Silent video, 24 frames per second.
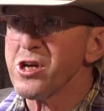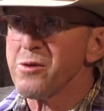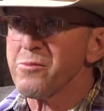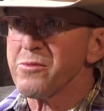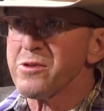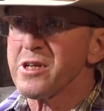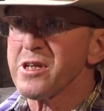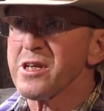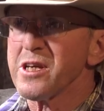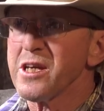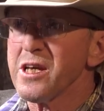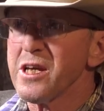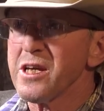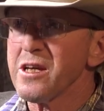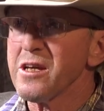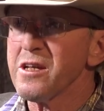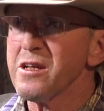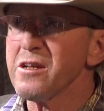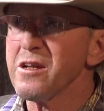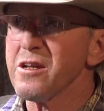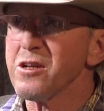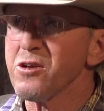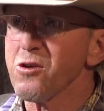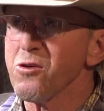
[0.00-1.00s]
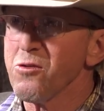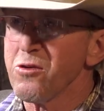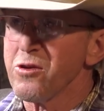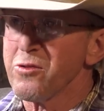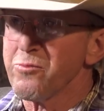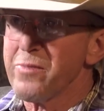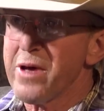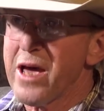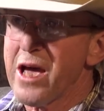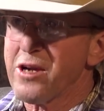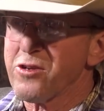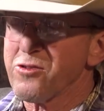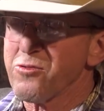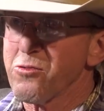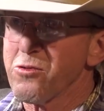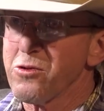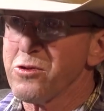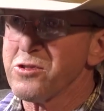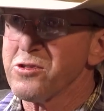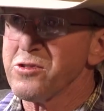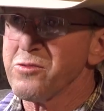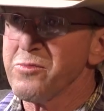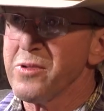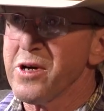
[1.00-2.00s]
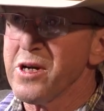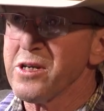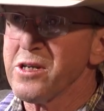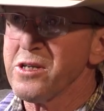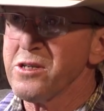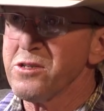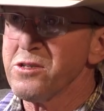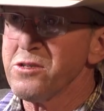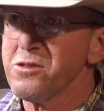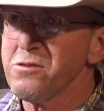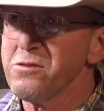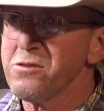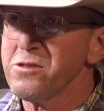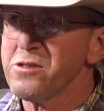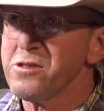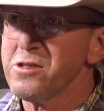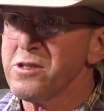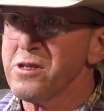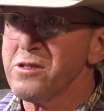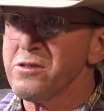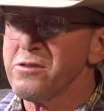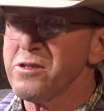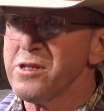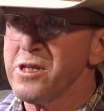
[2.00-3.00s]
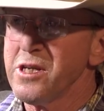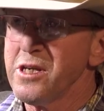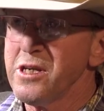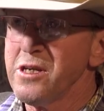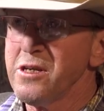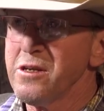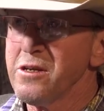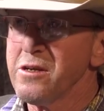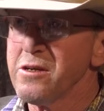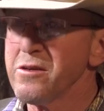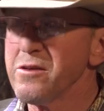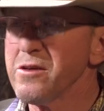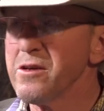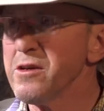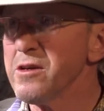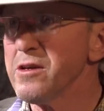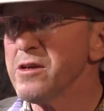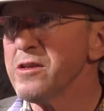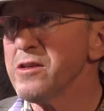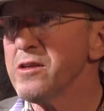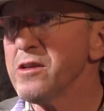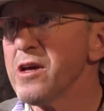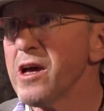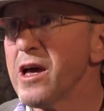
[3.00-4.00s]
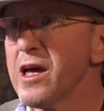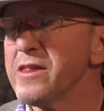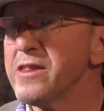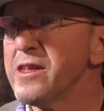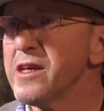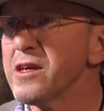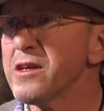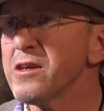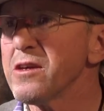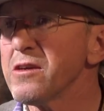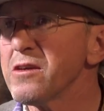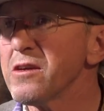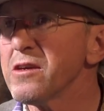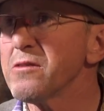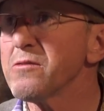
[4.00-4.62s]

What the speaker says: jumping and kicking and going back towards the bucking chutes the other day. I think